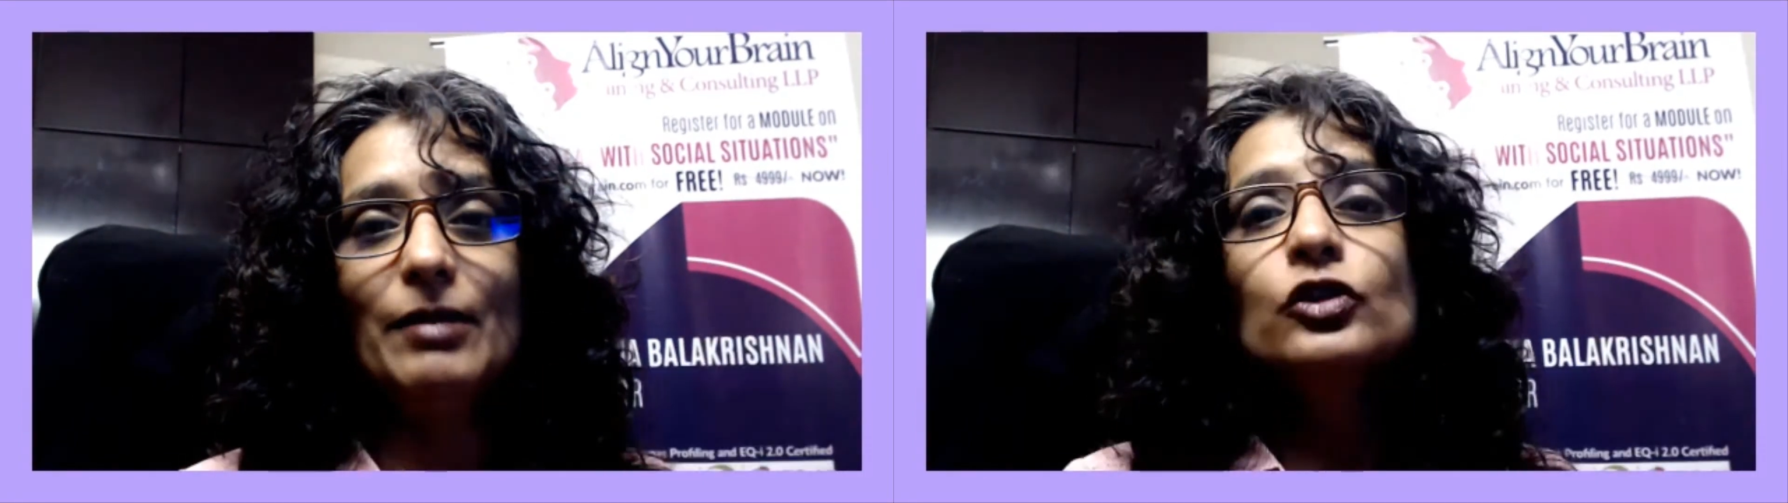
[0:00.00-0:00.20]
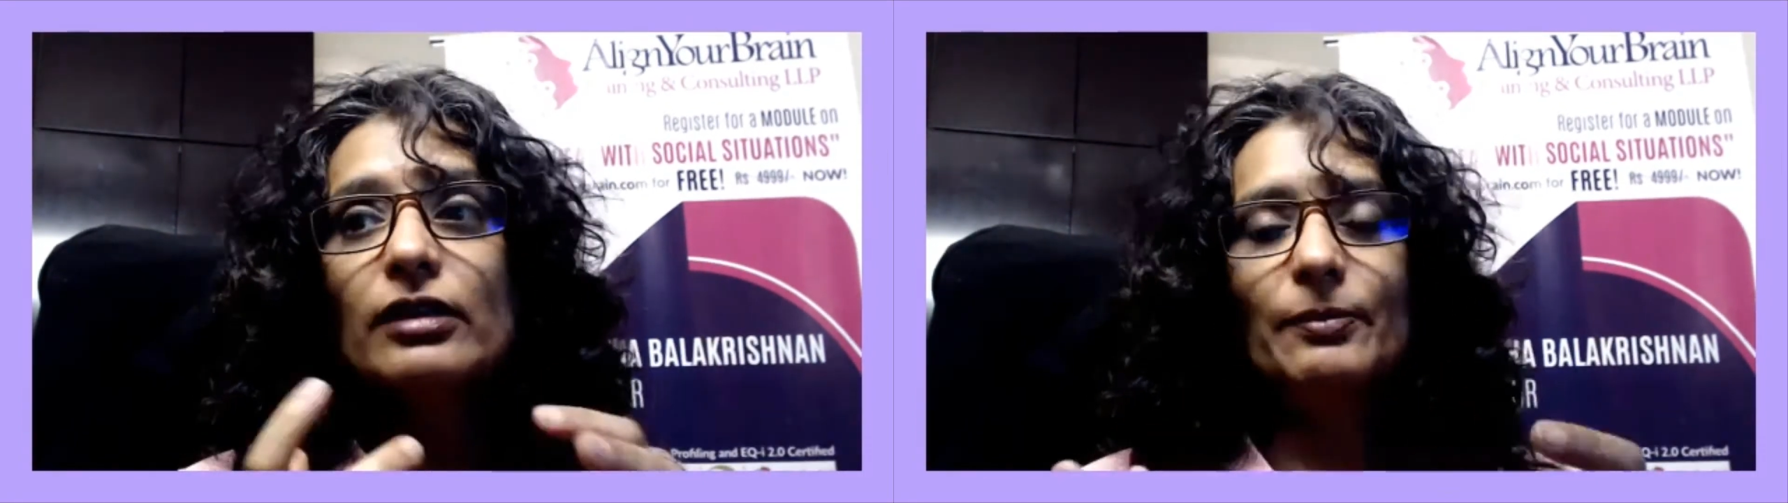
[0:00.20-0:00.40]

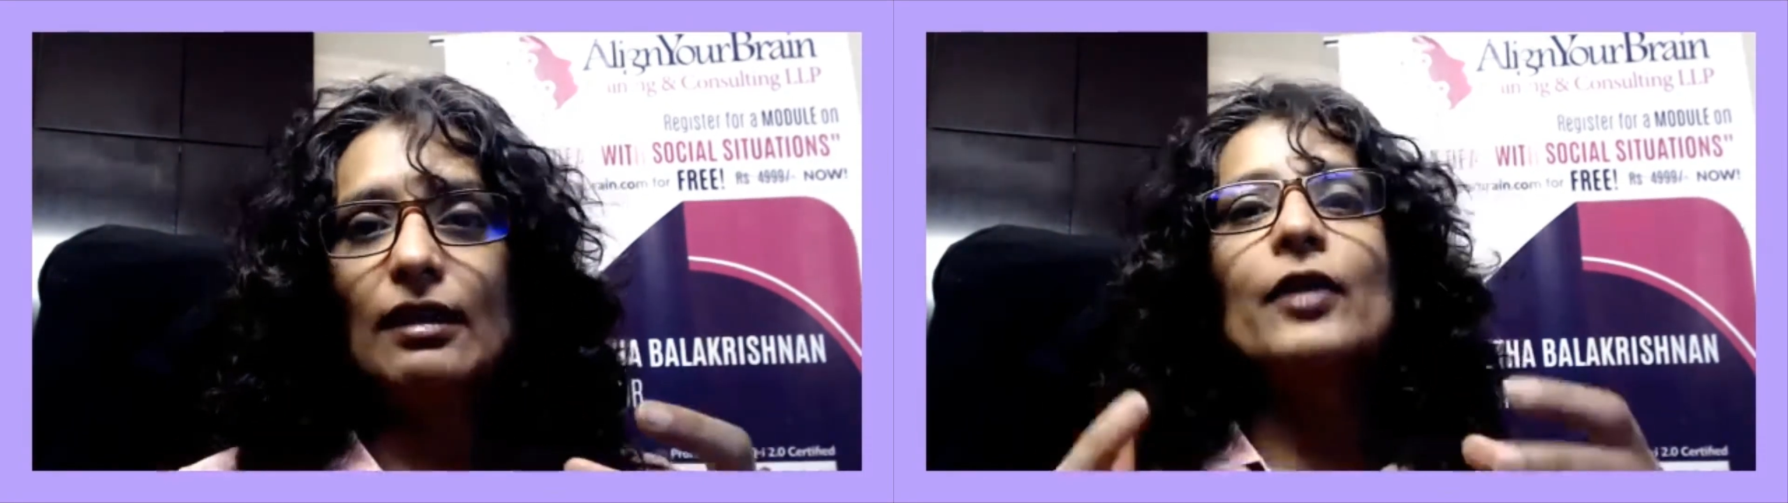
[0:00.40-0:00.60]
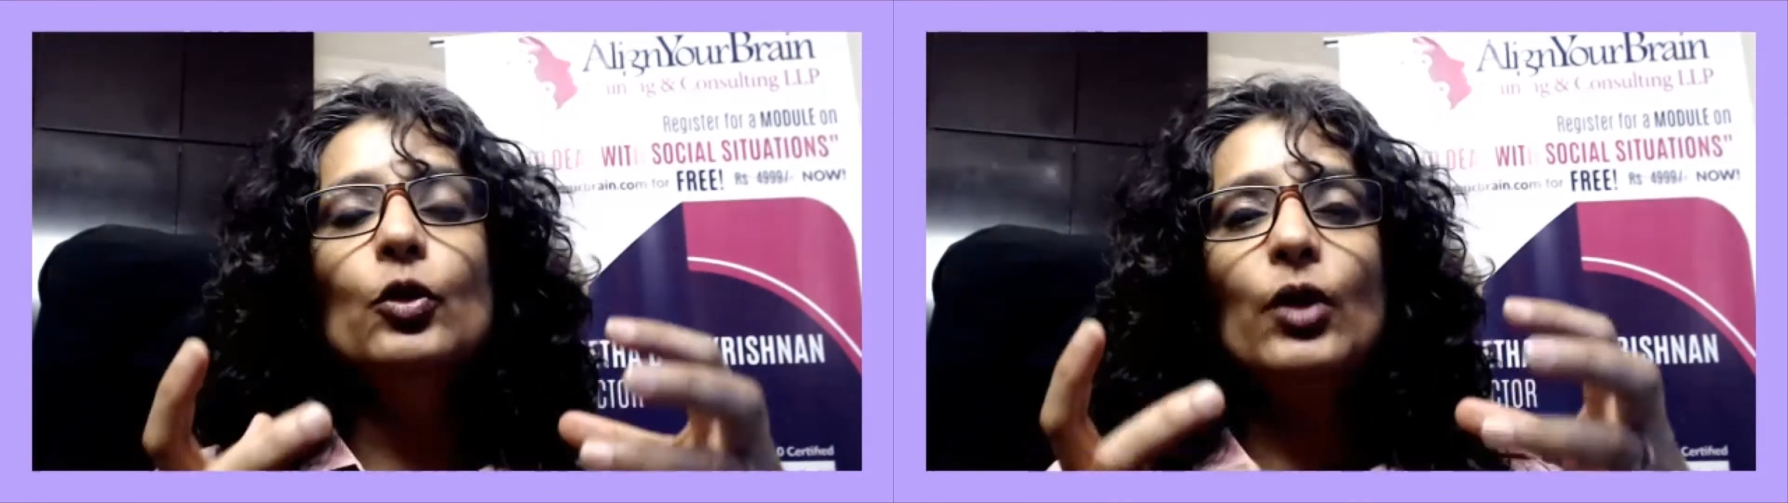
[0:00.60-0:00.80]
you
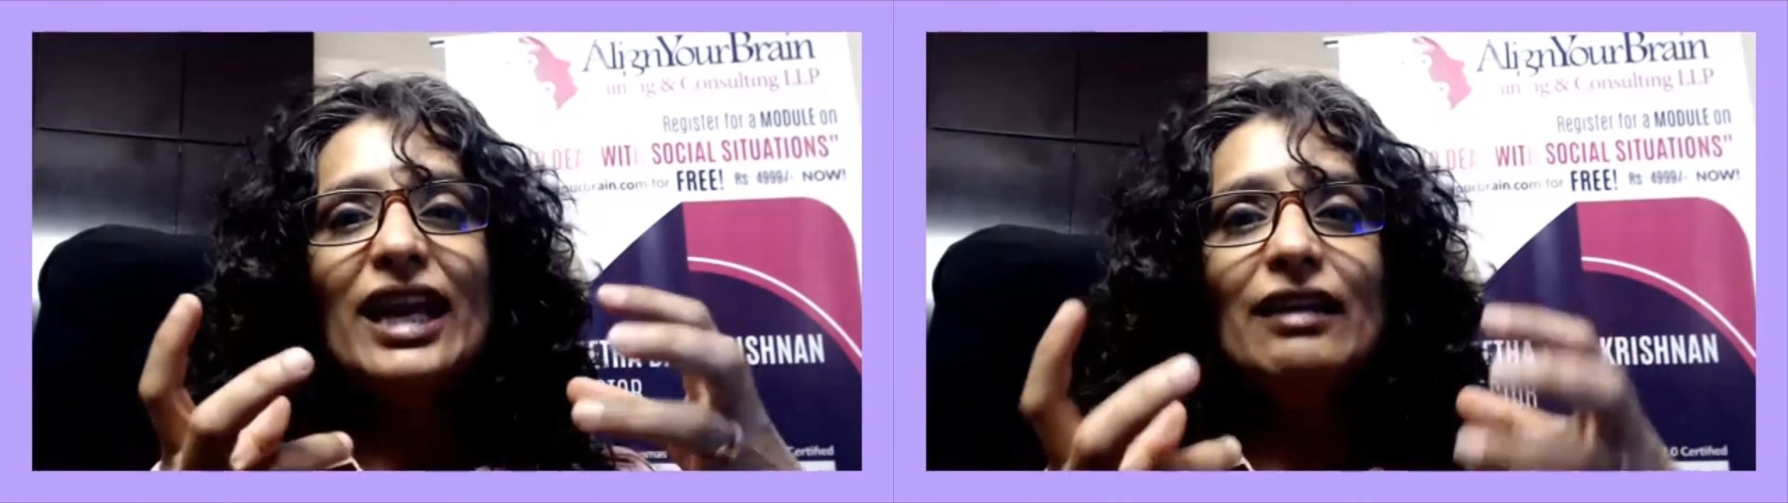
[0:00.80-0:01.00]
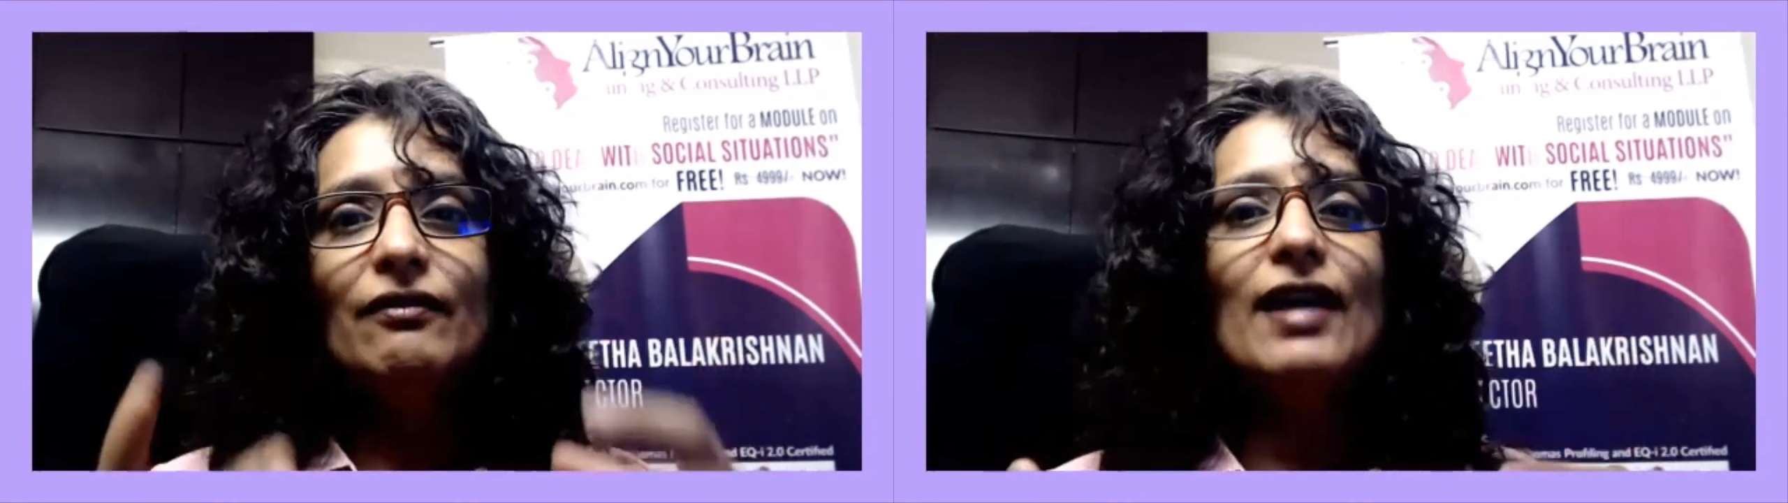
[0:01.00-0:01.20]

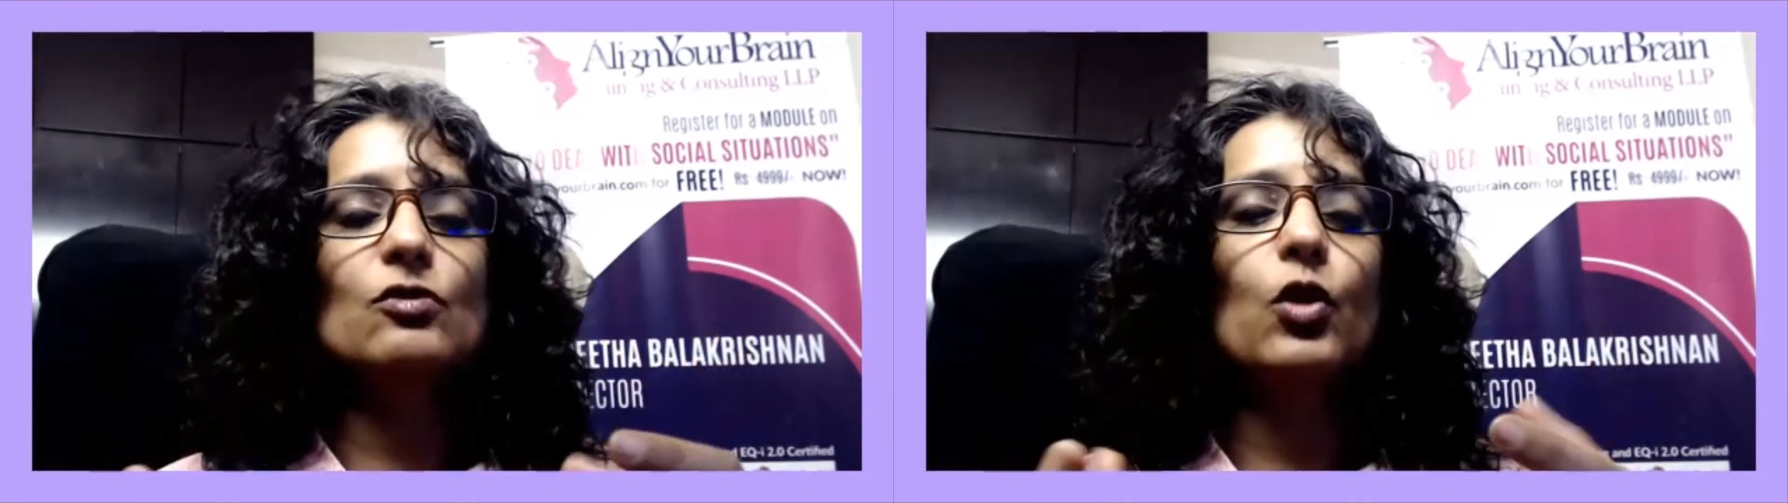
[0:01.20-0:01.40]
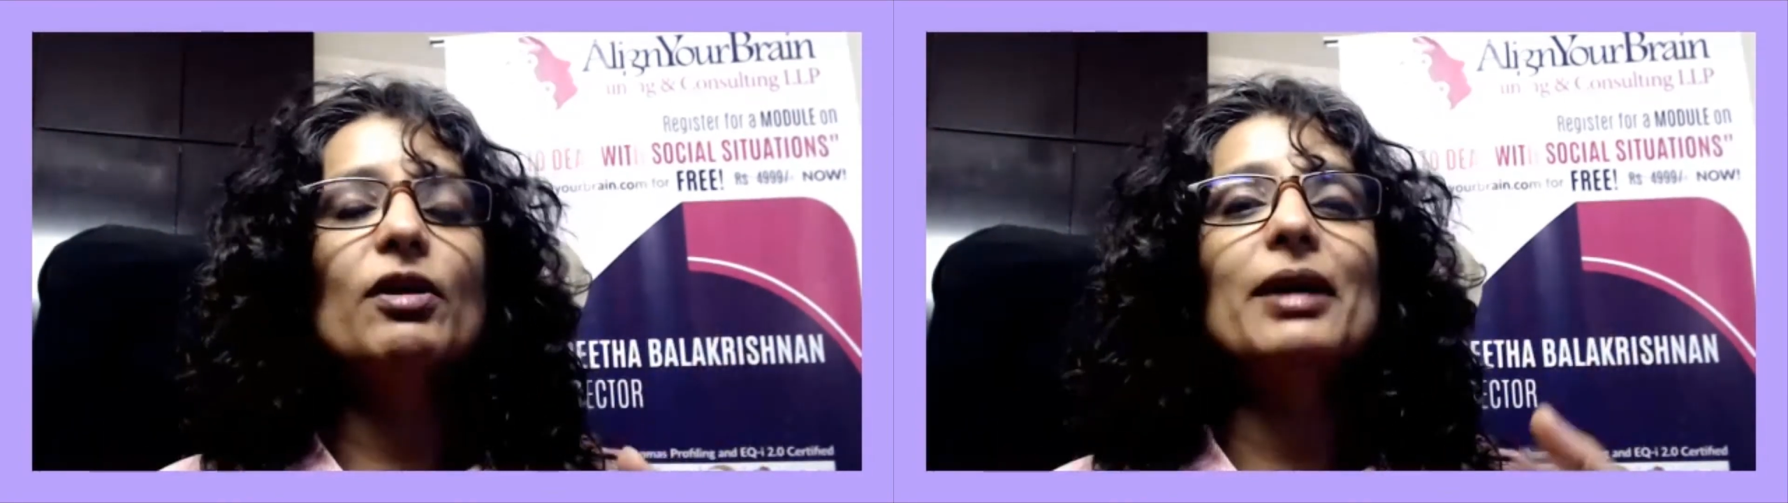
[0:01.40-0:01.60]
invest
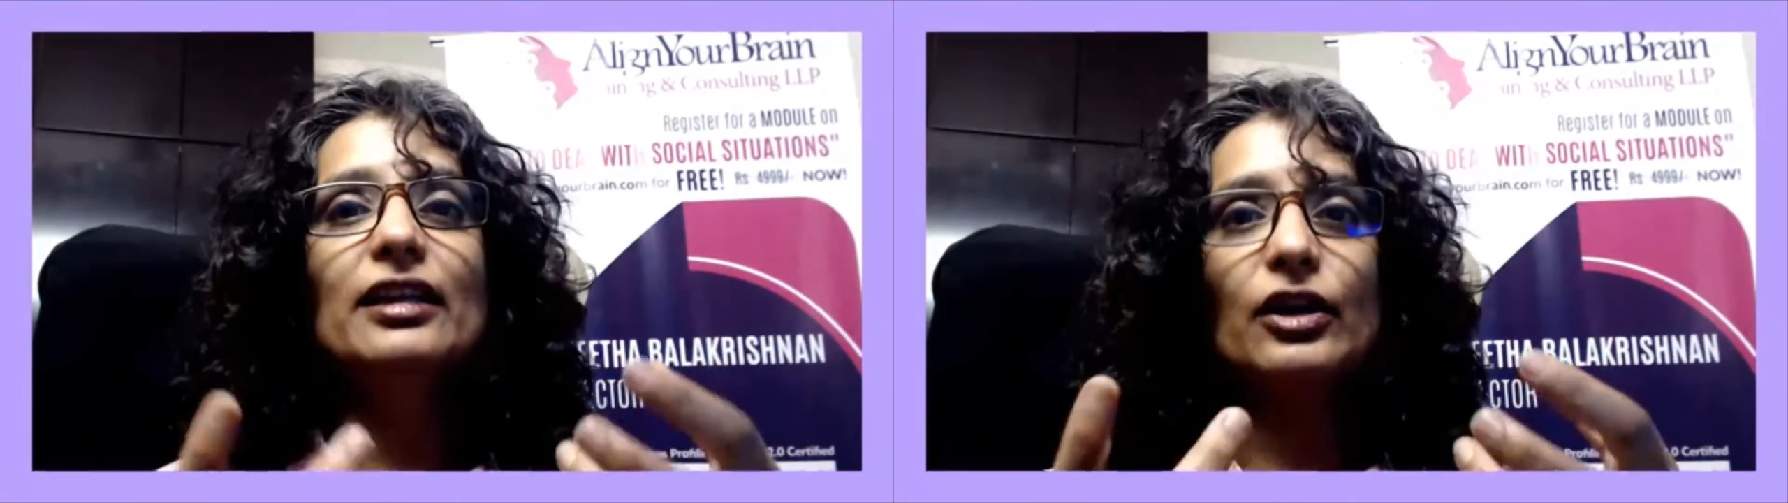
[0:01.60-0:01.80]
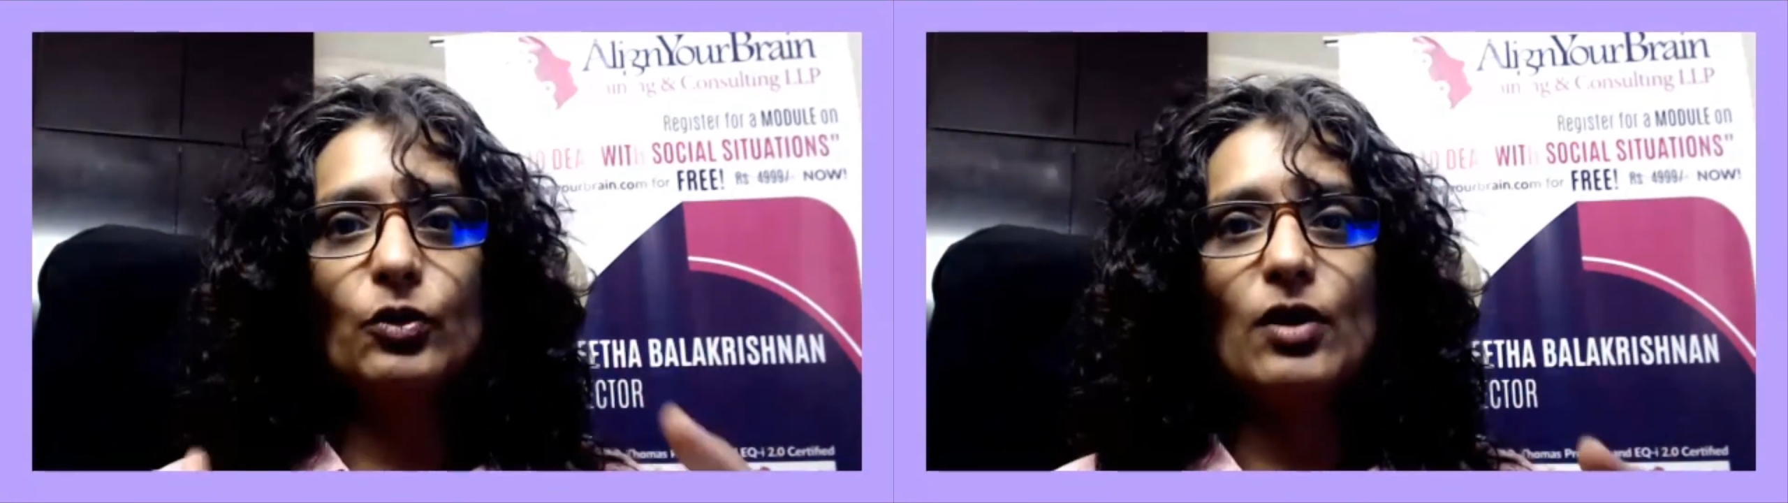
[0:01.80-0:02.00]
whatever money that you